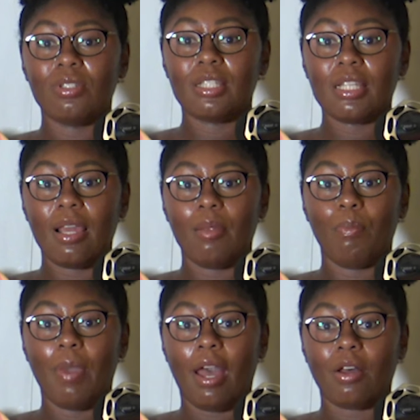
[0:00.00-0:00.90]

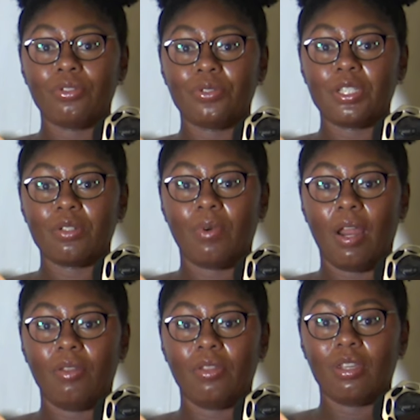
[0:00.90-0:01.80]
set boundaries
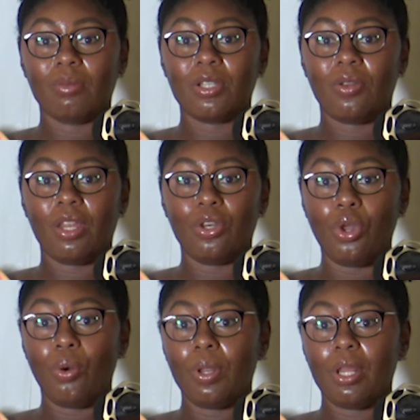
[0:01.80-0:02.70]
around them so that
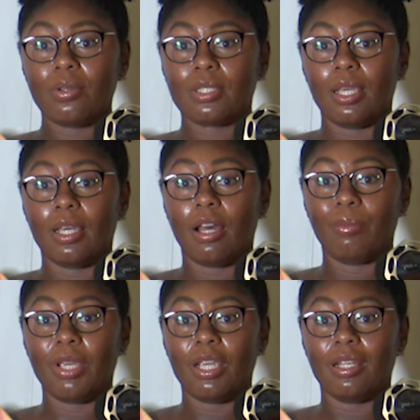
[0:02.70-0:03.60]
no one else can
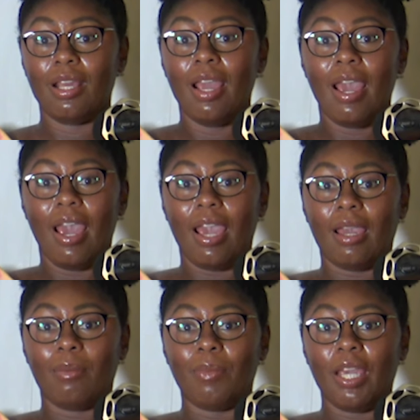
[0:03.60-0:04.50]
come in
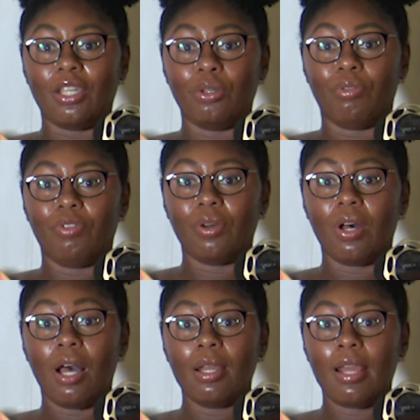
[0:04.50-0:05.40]
and make you feel
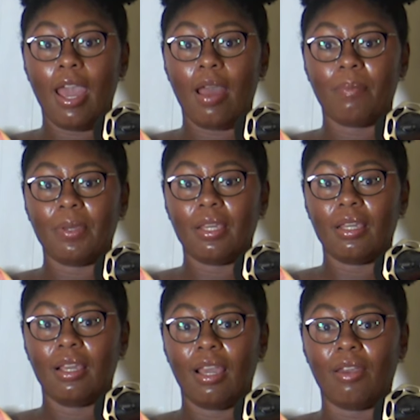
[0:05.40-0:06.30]

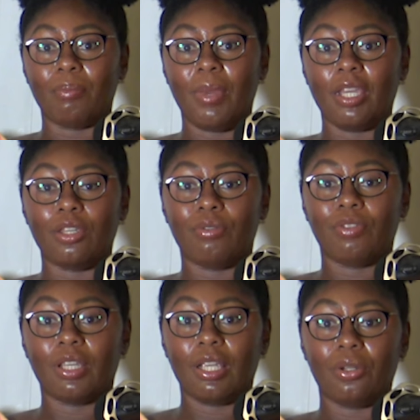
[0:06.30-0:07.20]
unhappy and make you
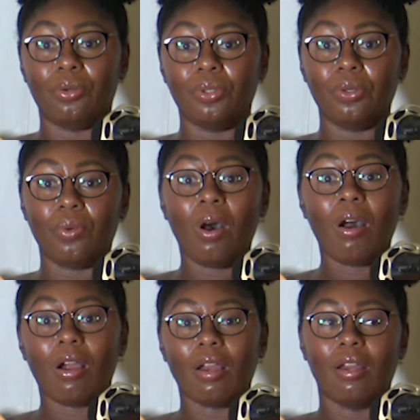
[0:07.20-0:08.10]
forget who you
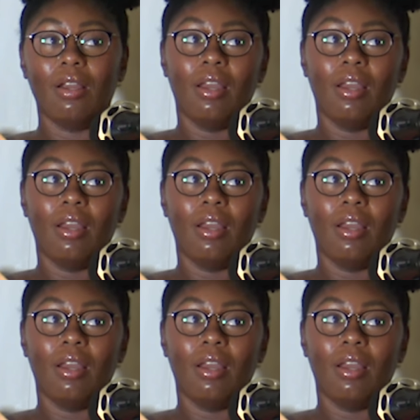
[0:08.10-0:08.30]
are.